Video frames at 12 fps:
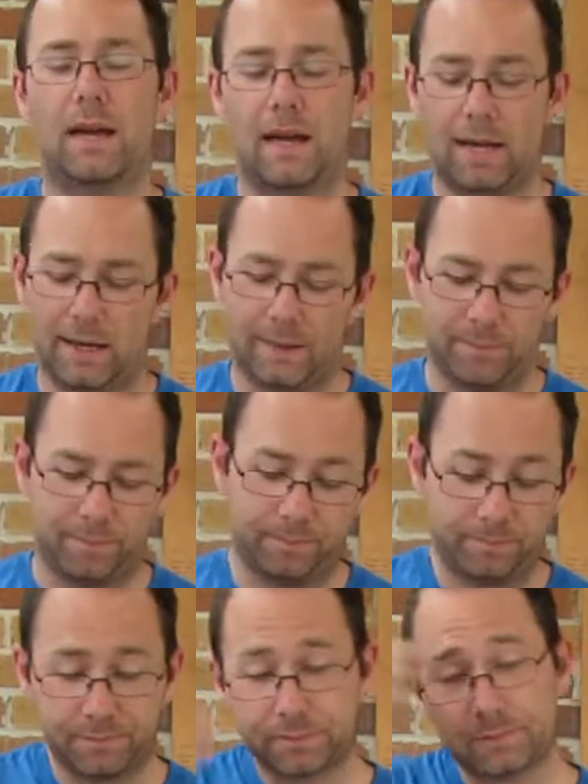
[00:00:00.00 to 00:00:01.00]
I
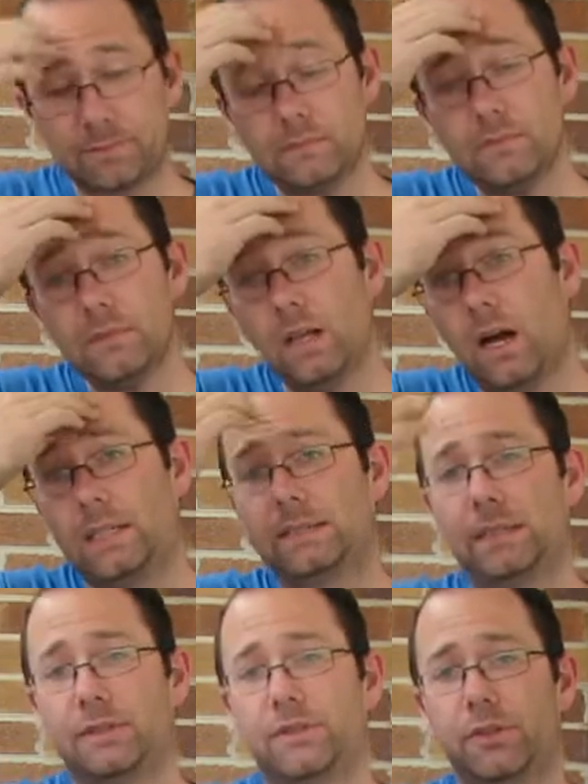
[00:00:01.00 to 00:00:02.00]

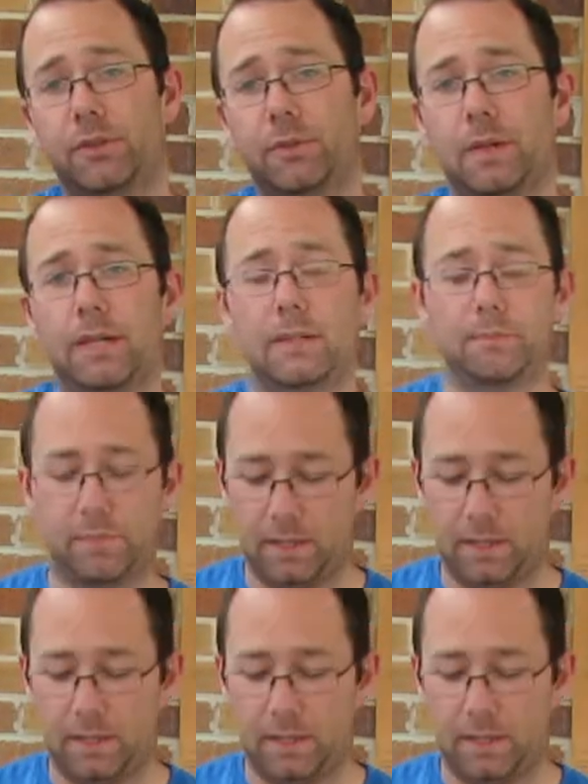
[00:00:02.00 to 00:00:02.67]
did do one,